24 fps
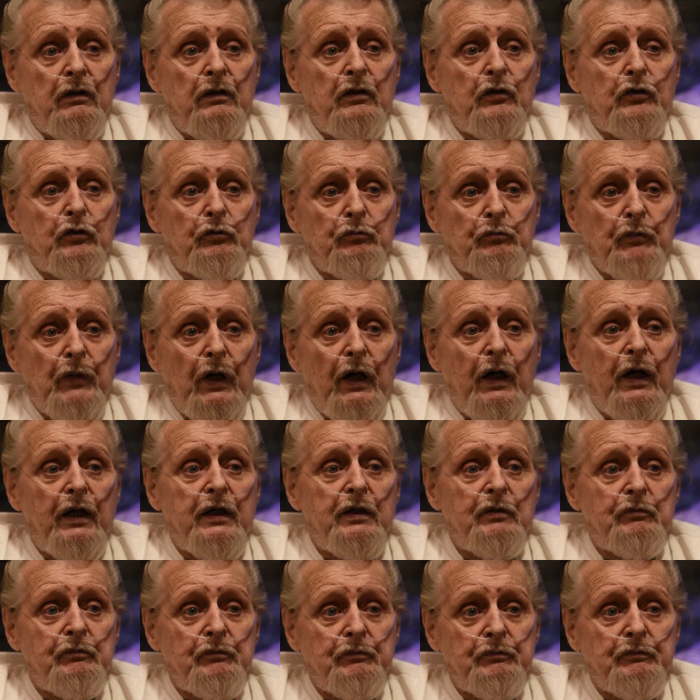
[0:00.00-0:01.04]
you can buy
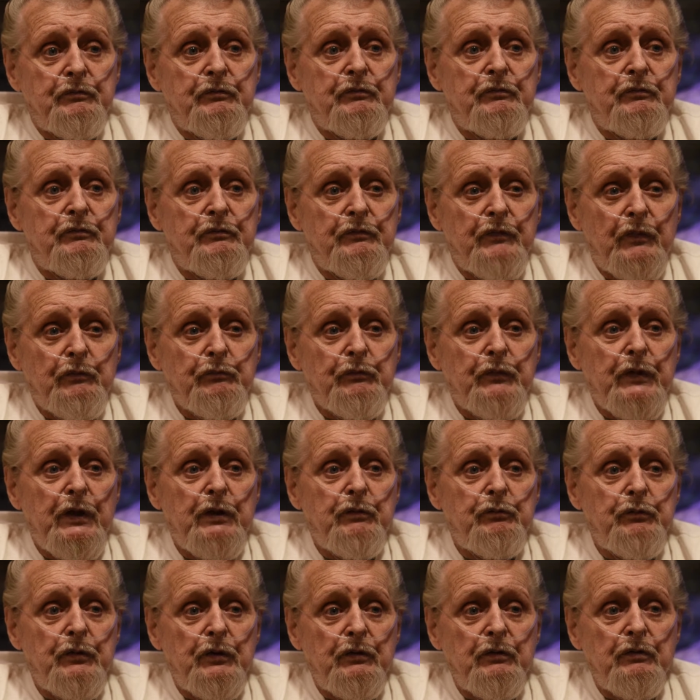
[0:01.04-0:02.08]
them from
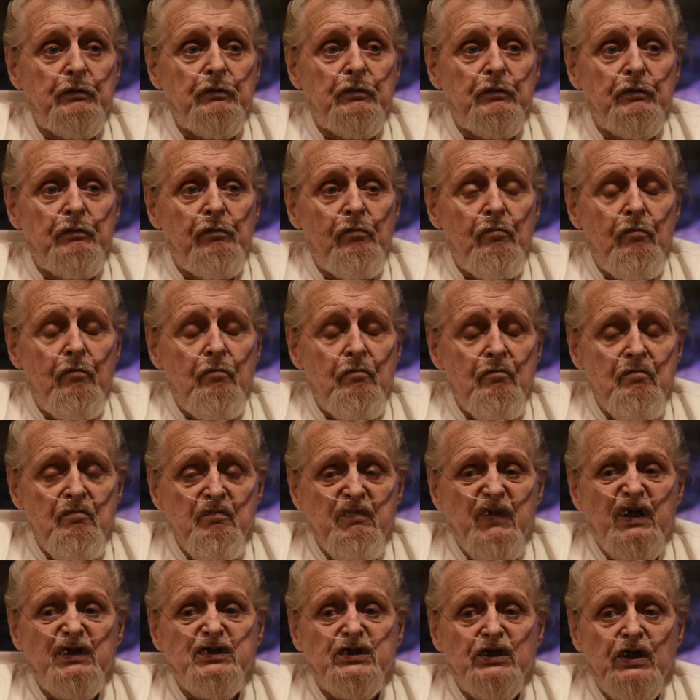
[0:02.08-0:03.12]
people
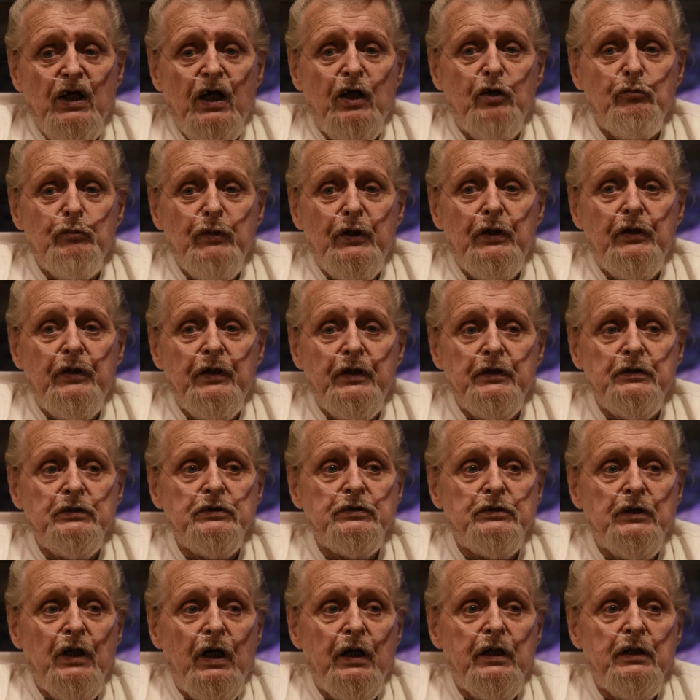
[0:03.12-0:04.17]
who can solder better
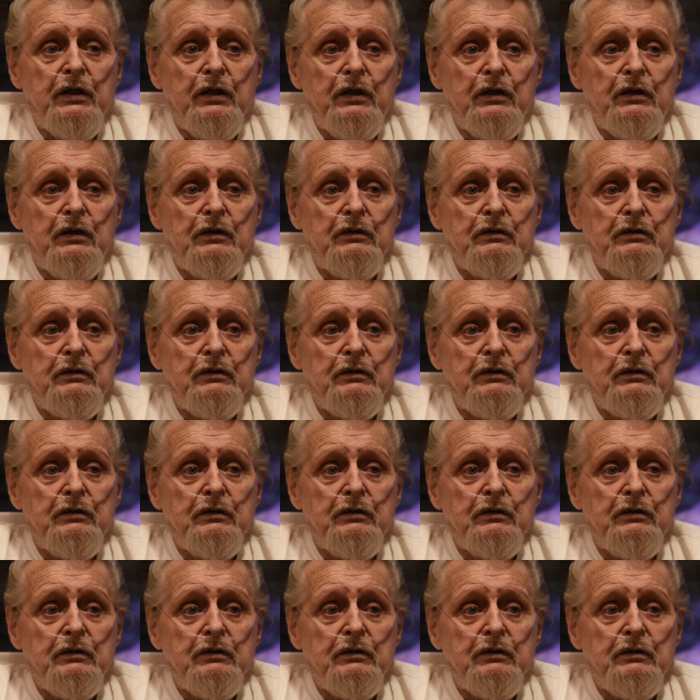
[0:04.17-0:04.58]
needles than I can.